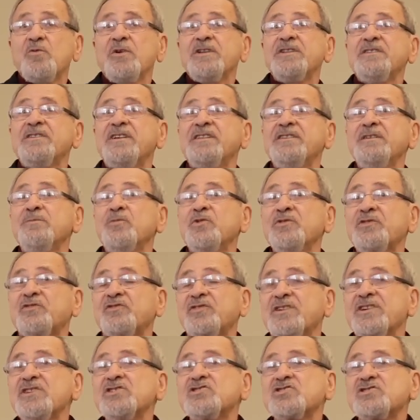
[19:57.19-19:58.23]
When the
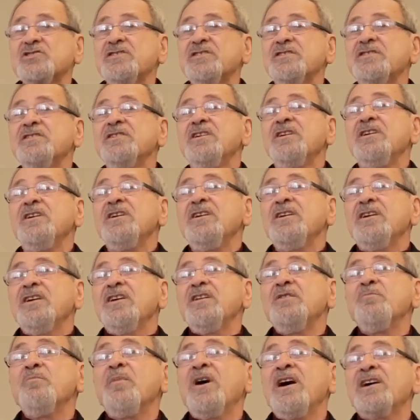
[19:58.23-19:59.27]
demonstration
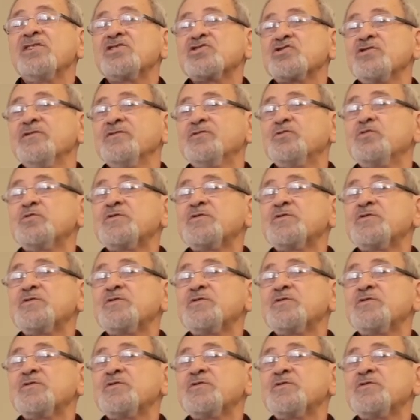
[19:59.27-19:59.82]
in March of